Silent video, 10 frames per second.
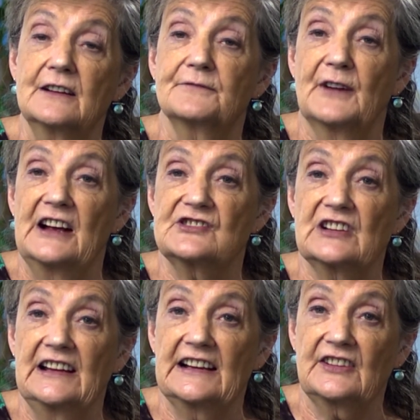a
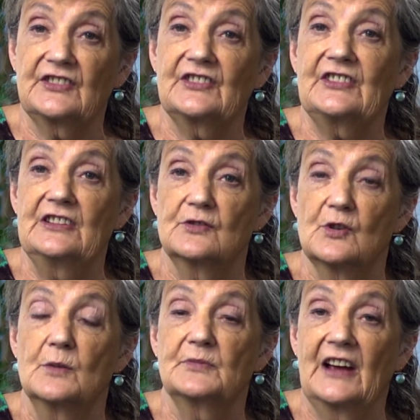Fragile X syndrome